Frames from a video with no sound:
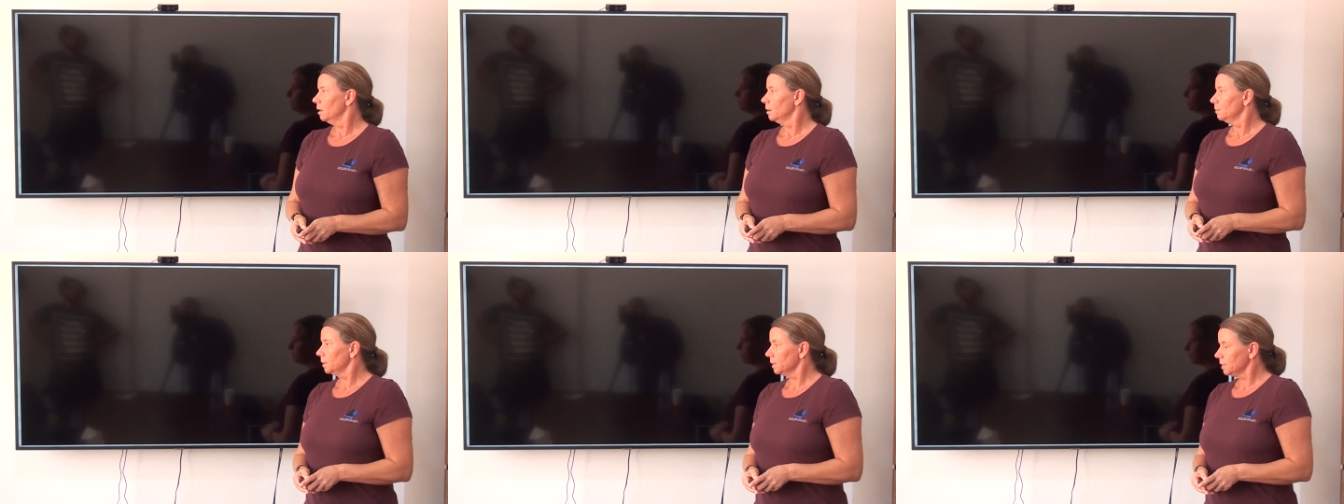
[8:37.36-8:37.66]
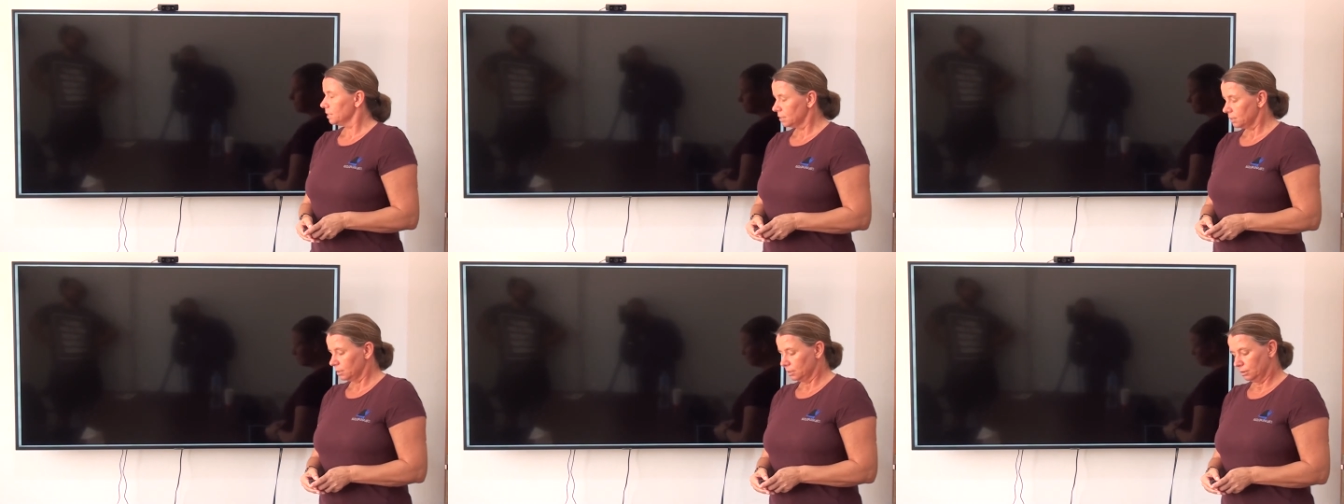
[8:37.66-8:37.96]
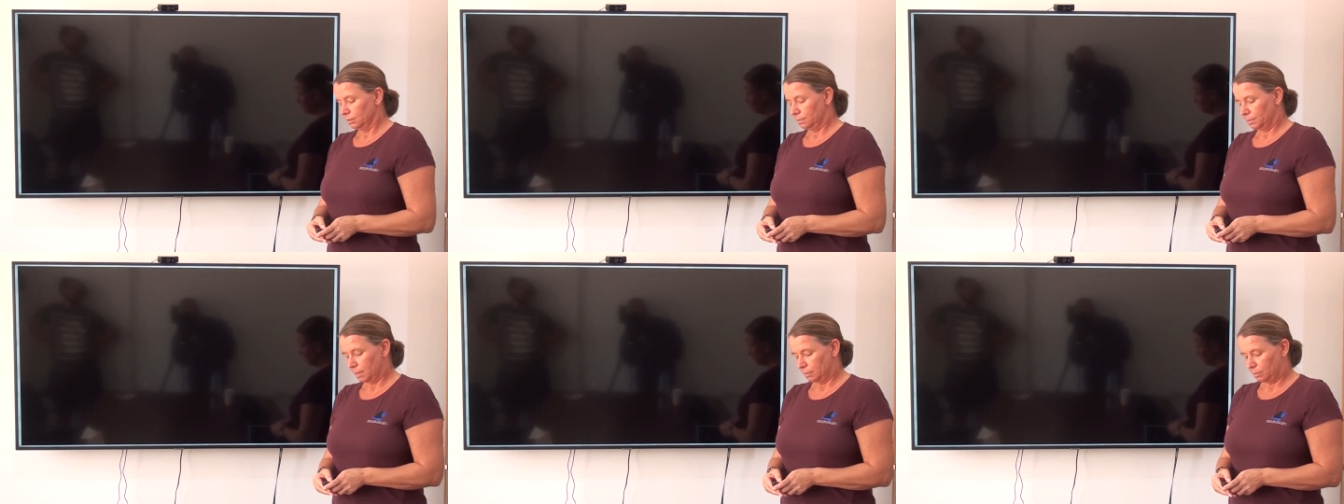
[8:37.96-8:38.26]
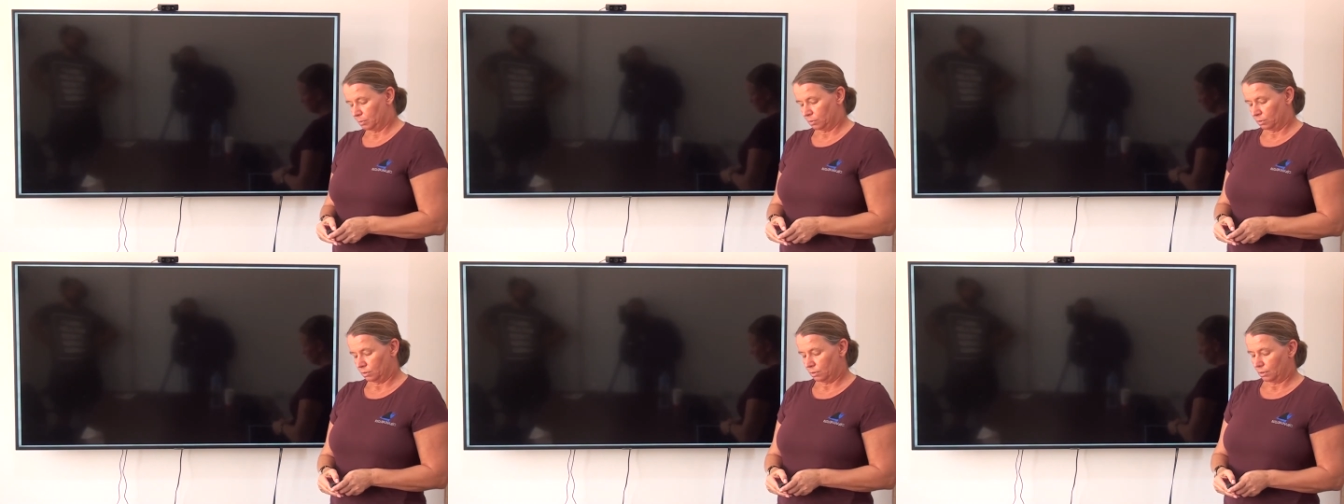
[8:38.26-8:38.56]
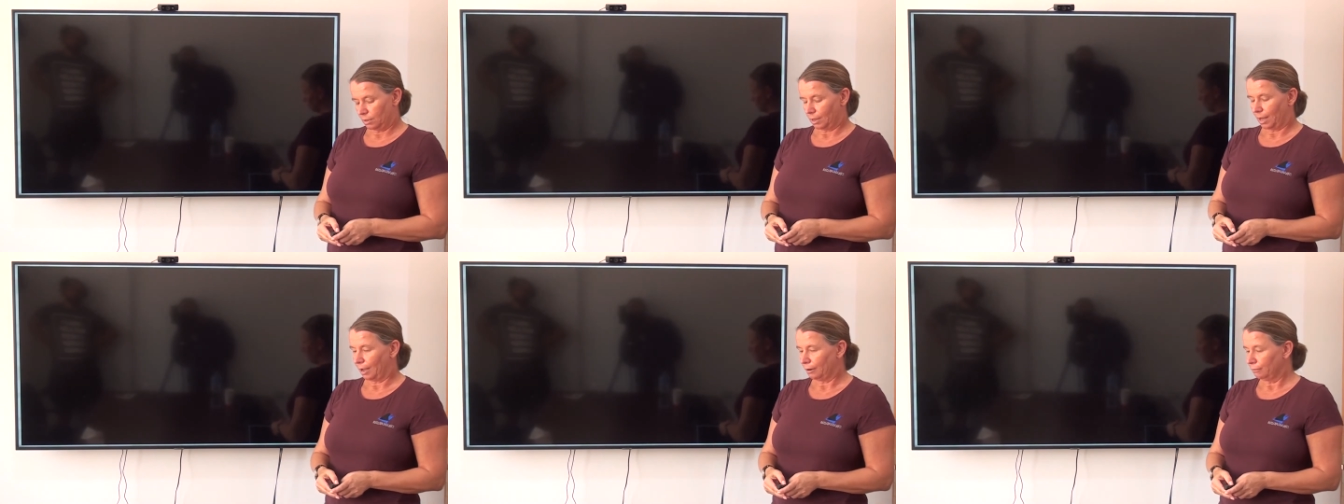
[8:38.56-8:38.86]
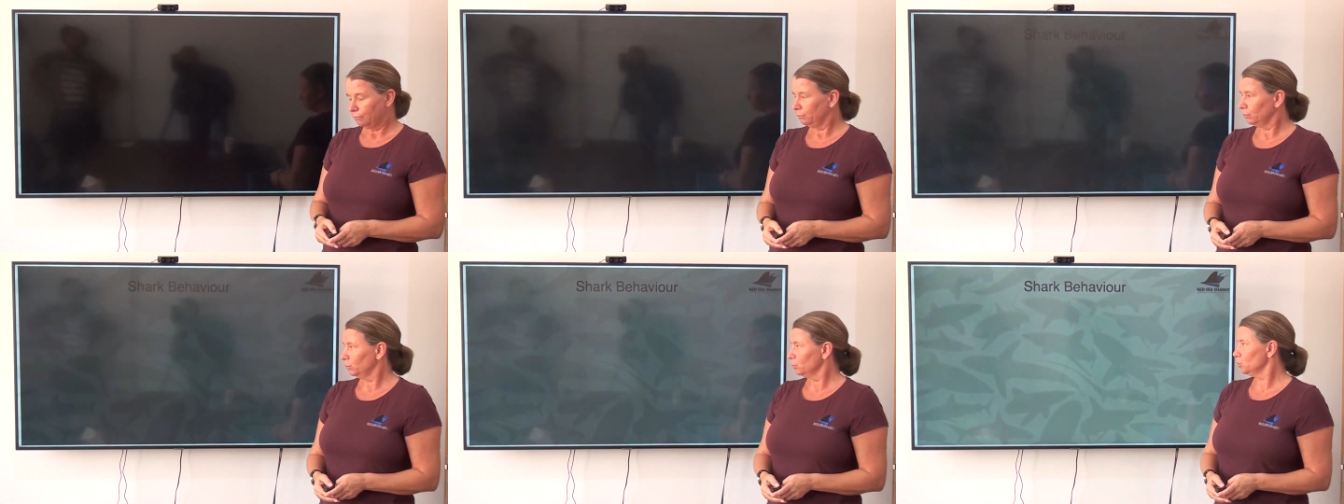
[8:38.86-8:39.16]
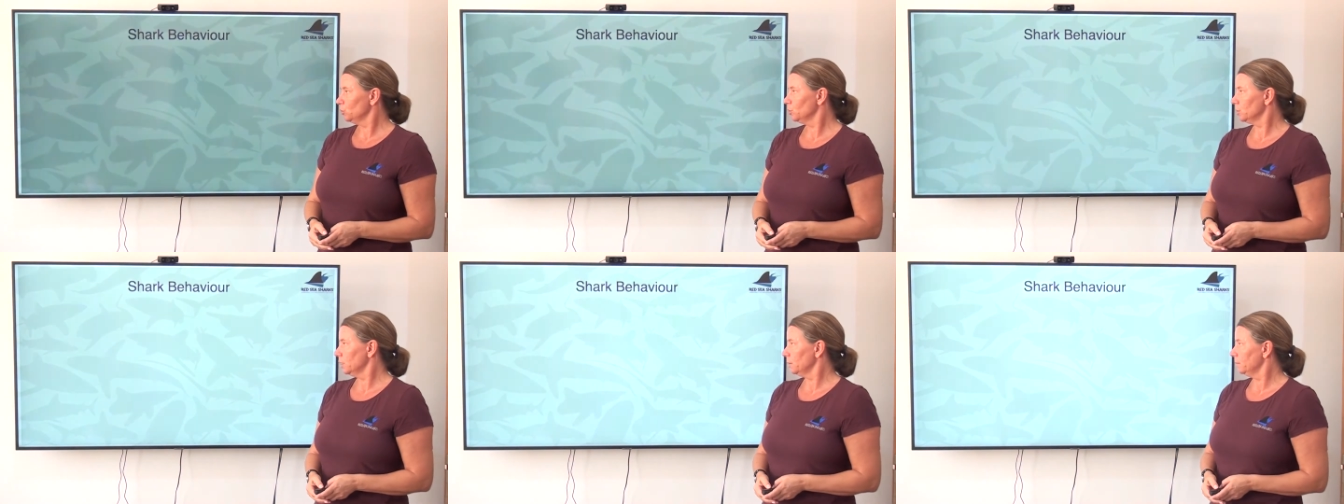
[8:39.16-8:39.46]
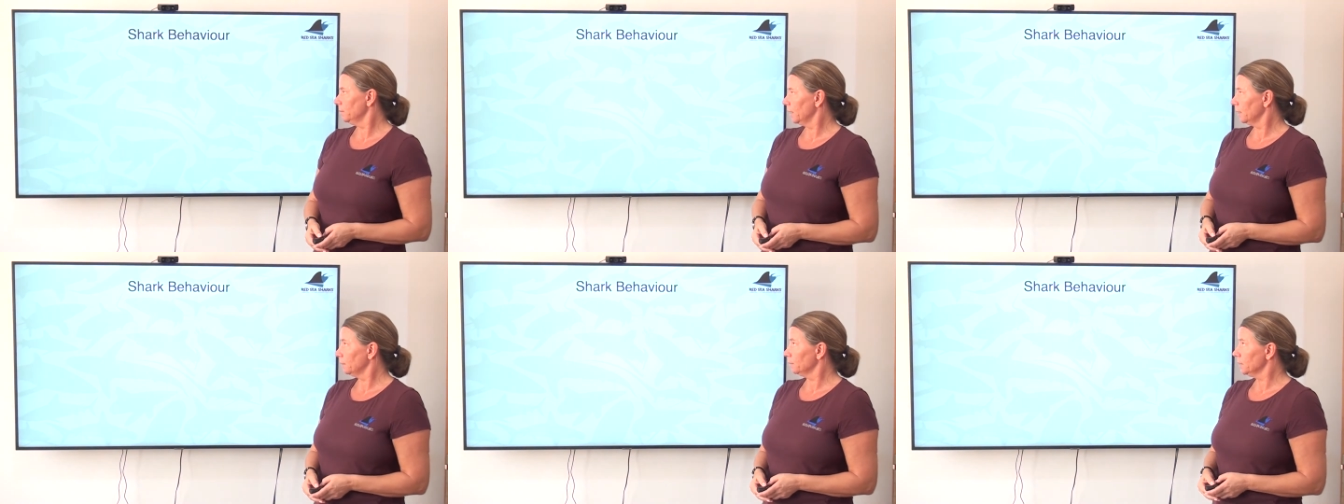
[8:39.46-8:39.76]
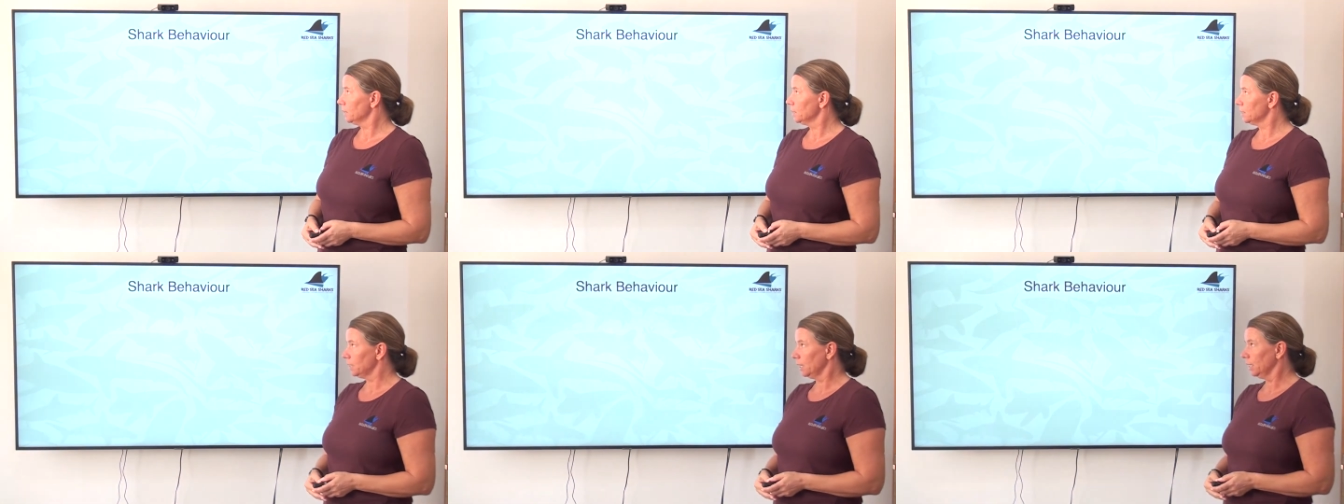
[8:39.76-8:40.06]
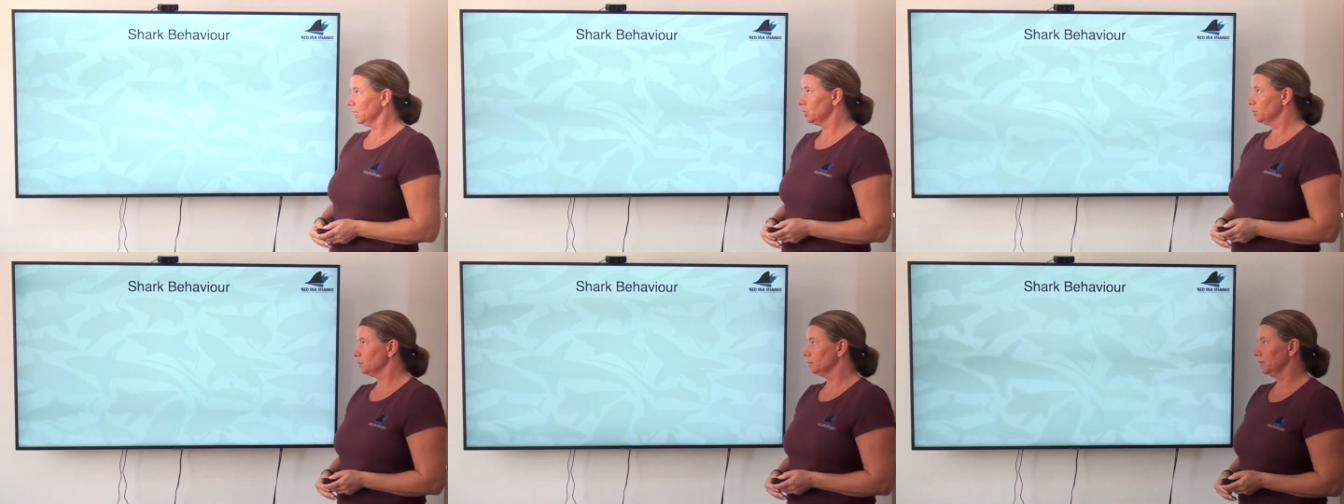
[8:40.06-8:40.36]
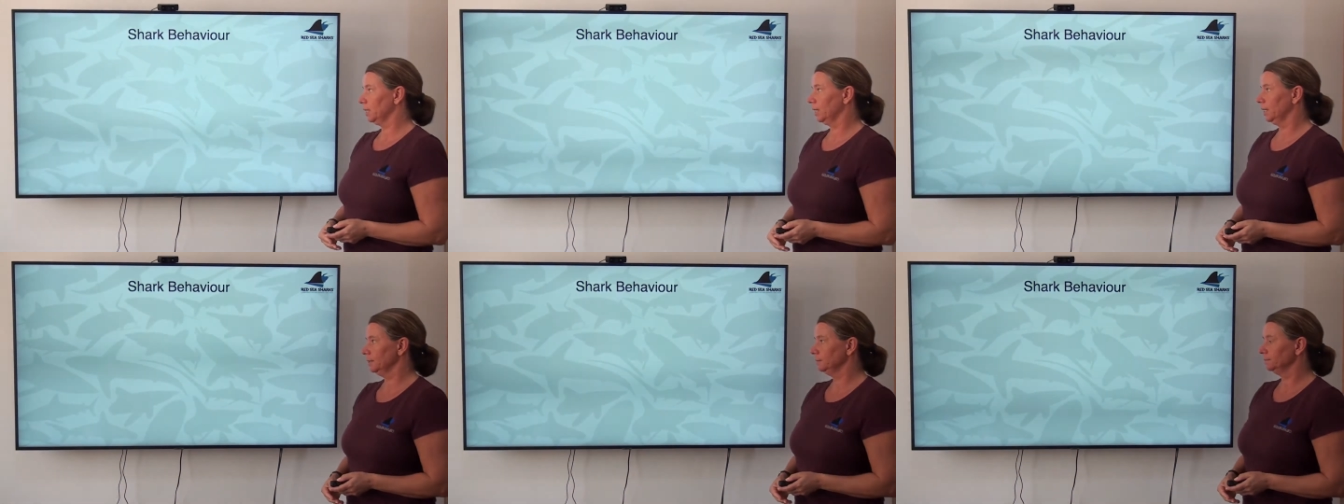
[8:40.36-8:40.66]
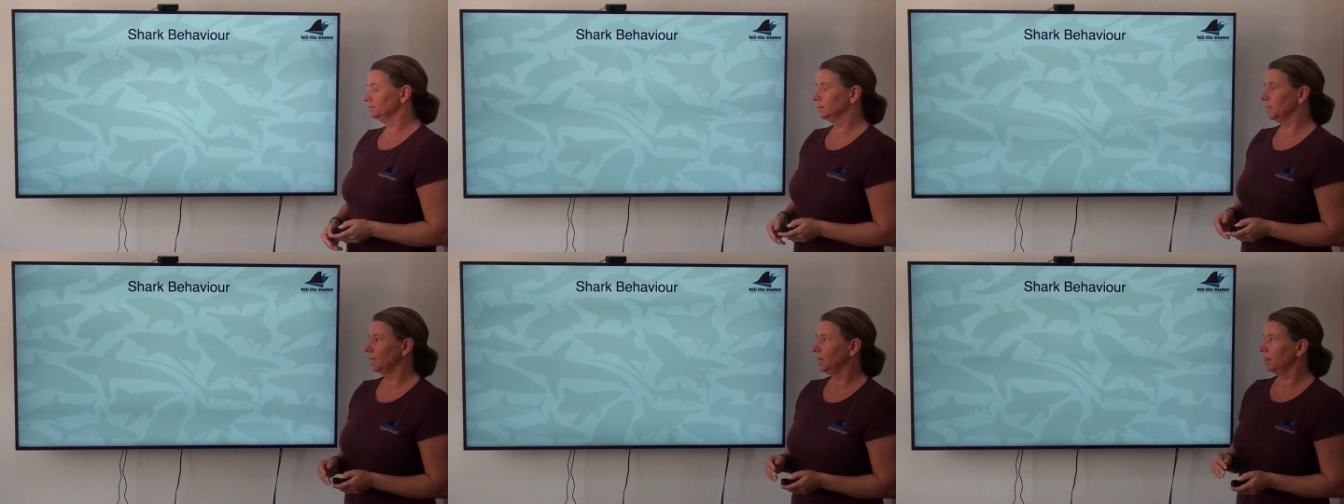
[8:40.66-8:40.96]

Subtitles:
But still, people unfortunately make mistakes with that.